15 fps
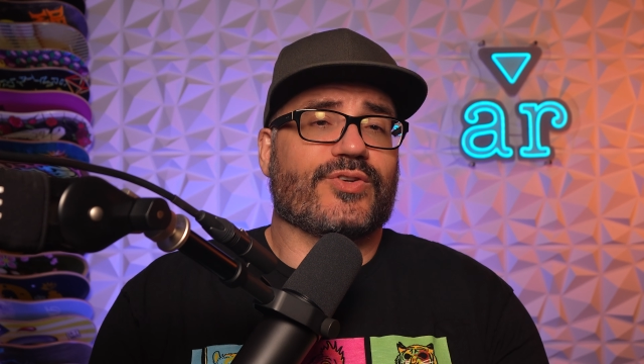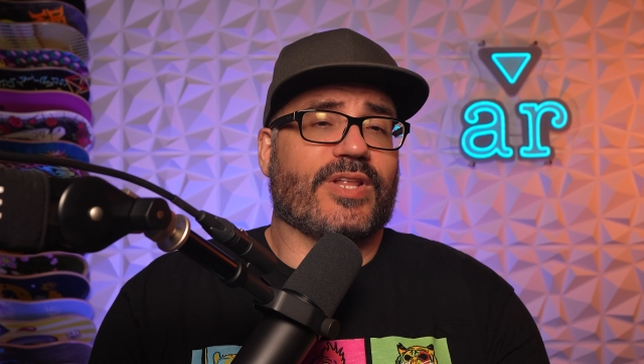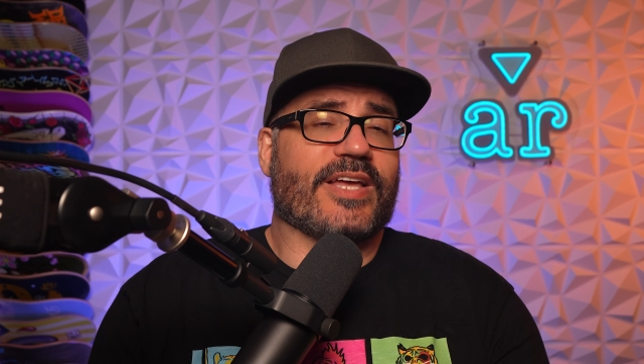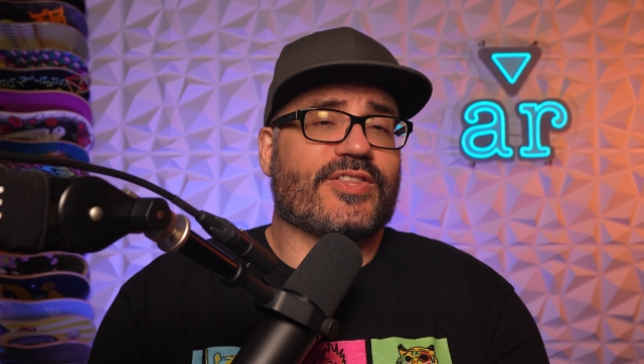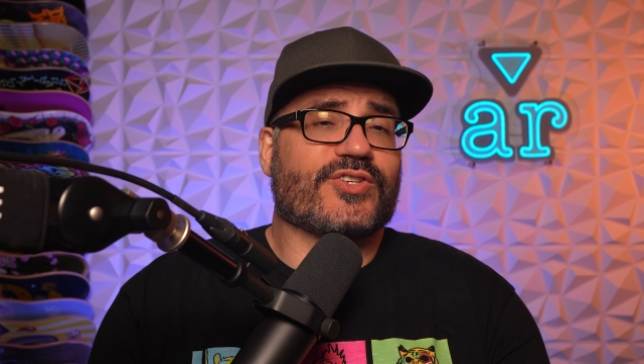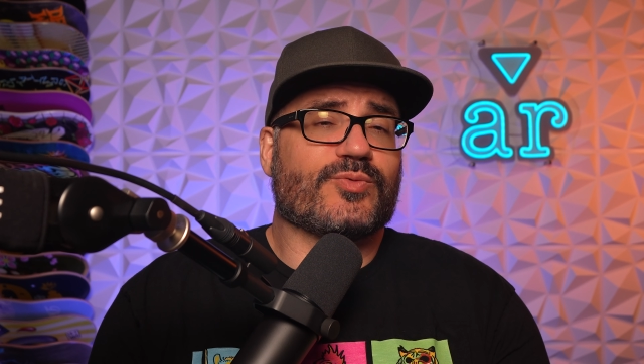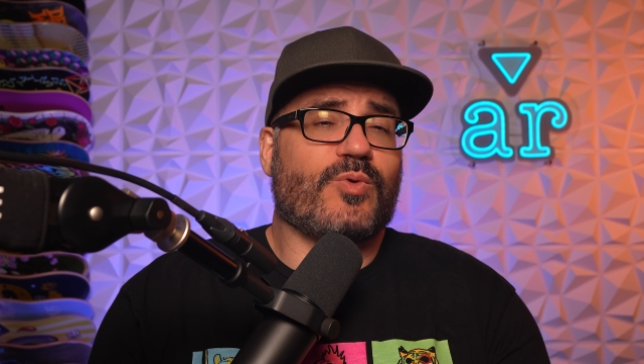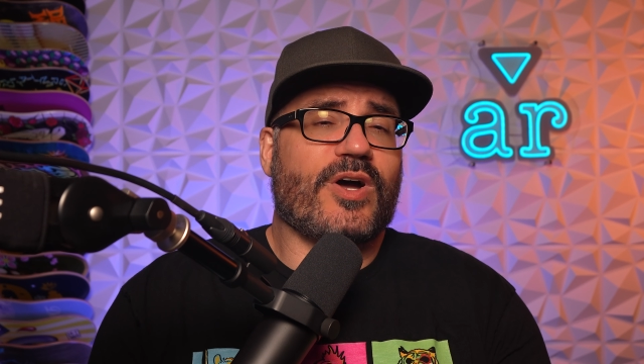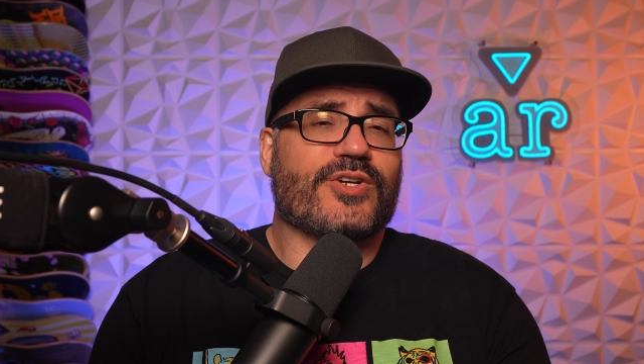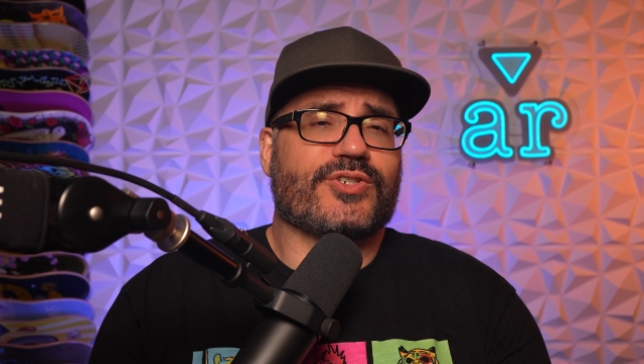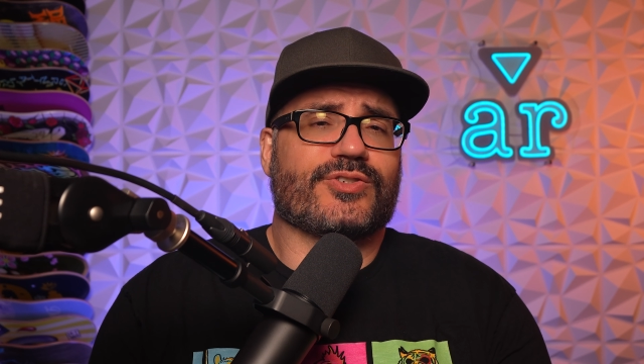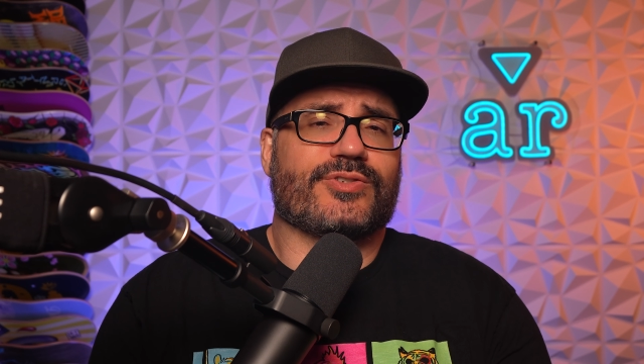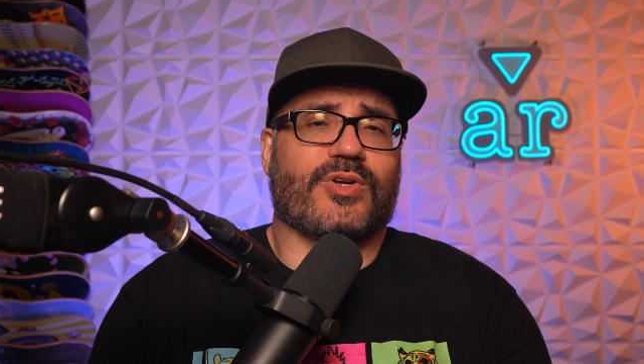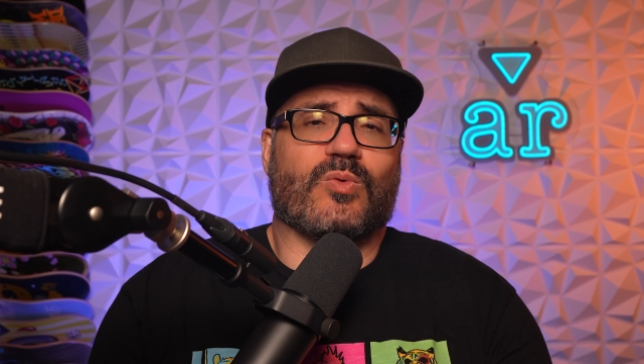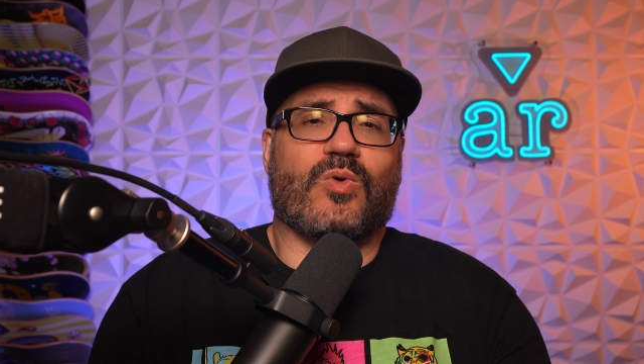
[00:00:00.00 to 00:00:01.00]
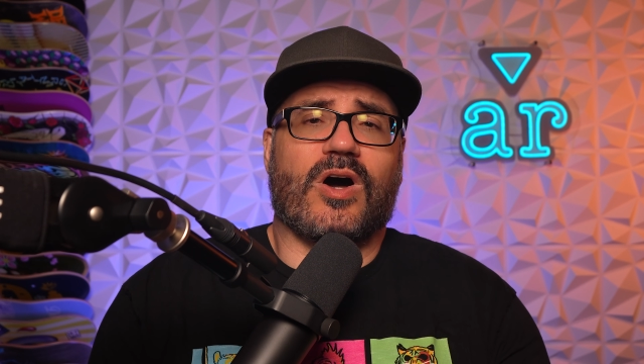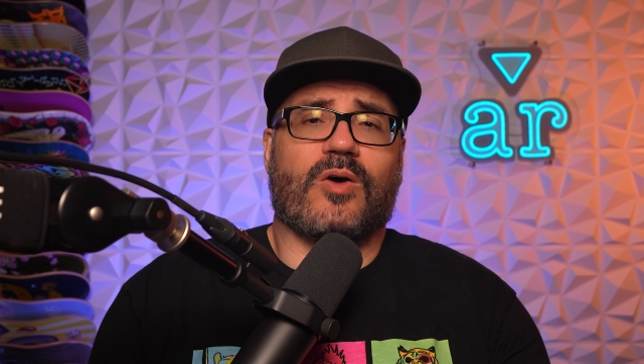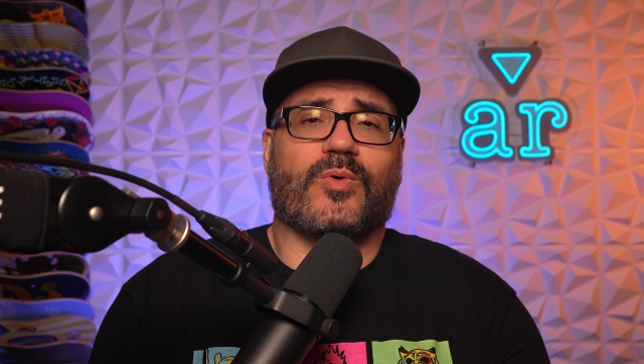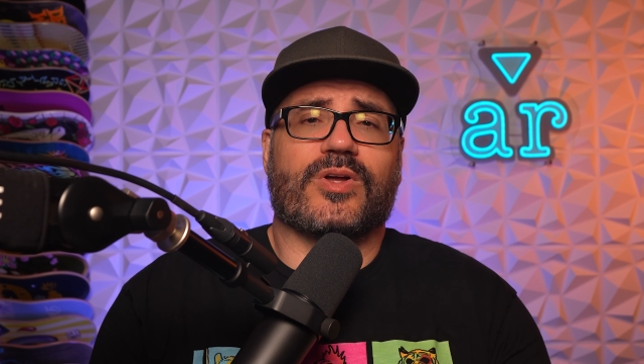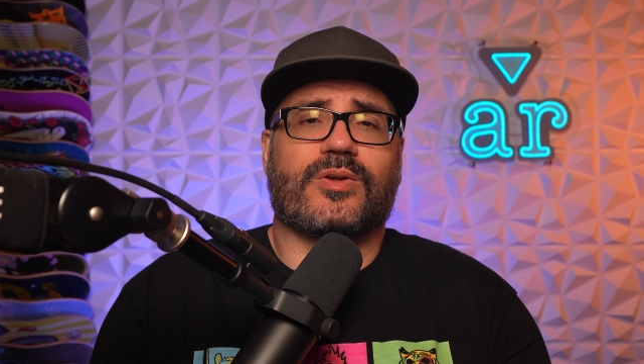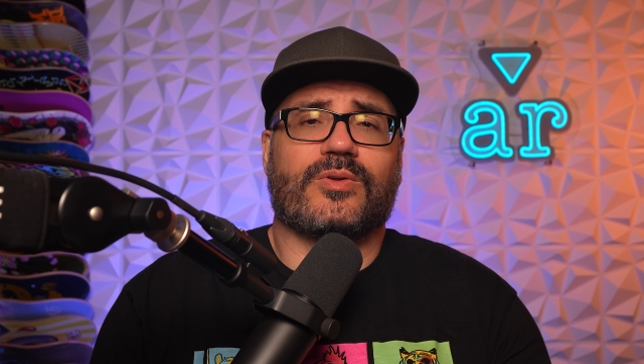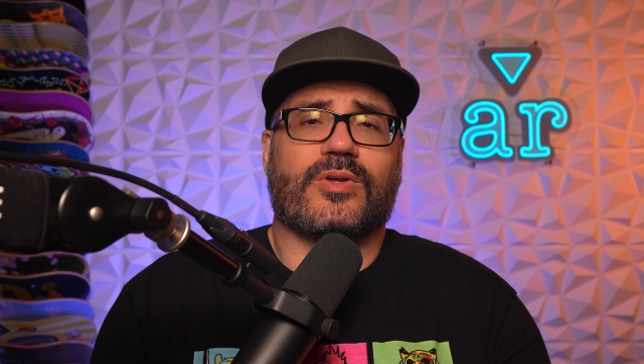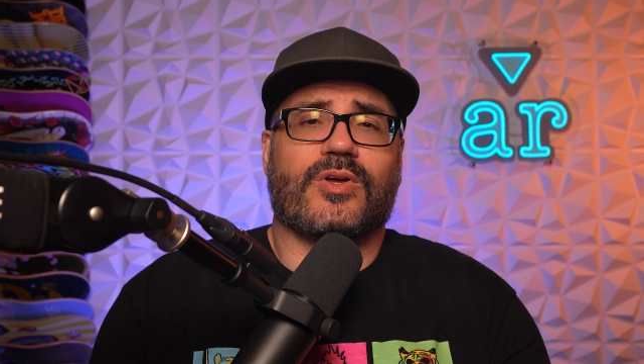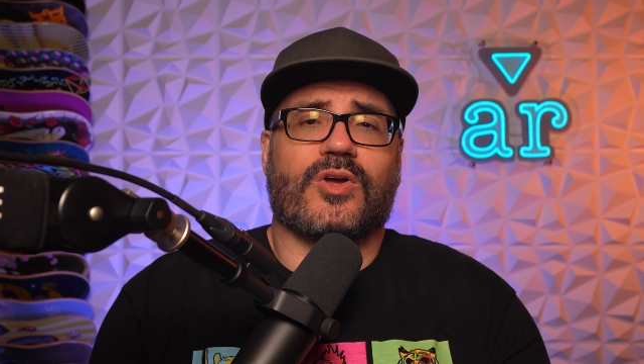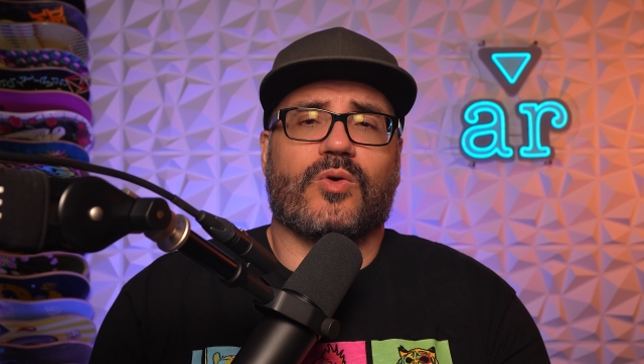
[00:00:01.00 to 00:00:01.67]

you like this watch? Do you want one?